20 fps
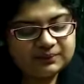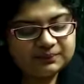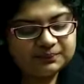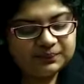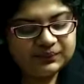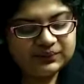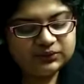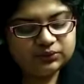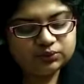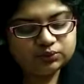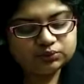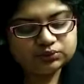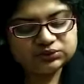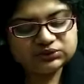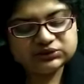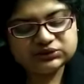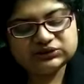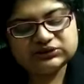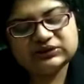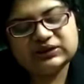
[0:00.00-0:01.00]
be
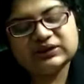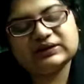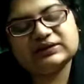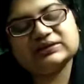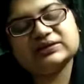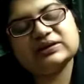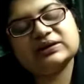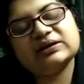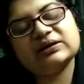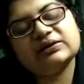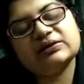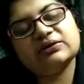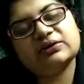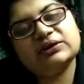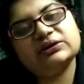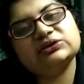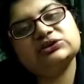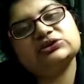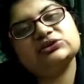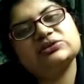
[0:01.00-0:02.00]
noted that
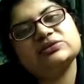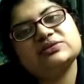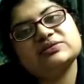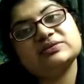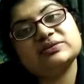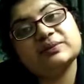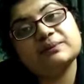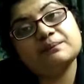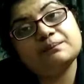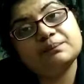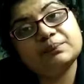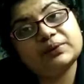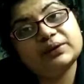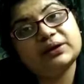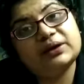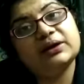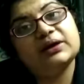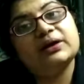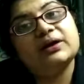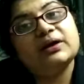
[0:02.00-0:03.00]
declaration
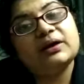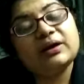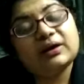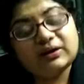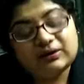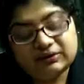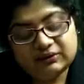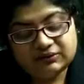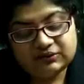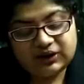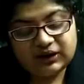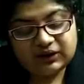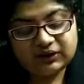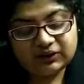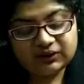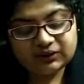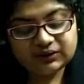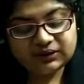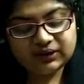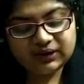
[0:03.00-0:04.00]
simply
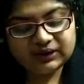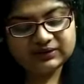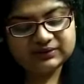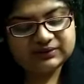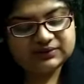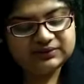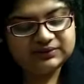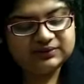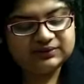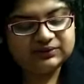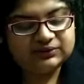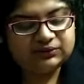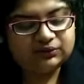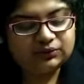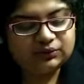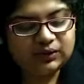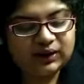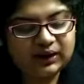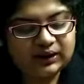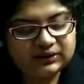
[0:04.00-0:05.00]
recognizes the
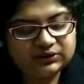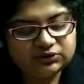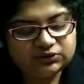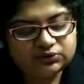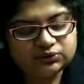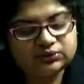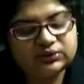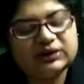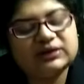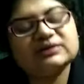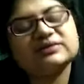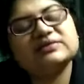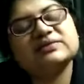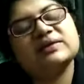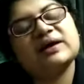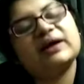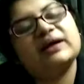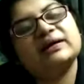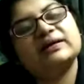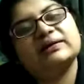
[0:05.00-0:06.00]
right to
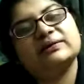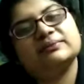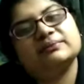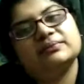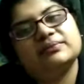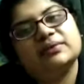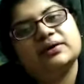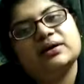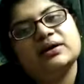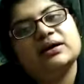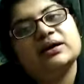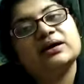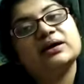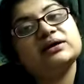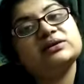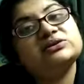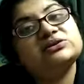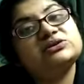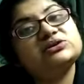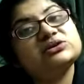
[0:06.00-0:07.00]
asylum.
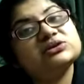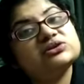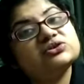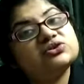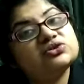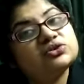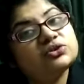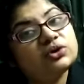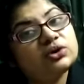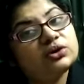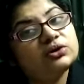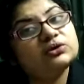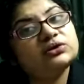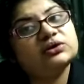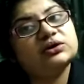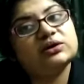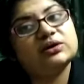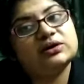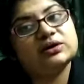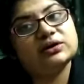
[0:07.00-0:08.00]
It does
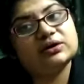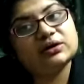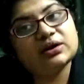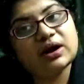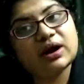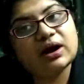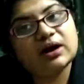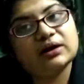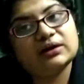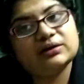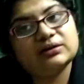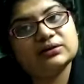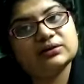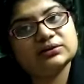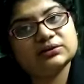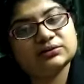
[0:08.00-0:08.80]
not grant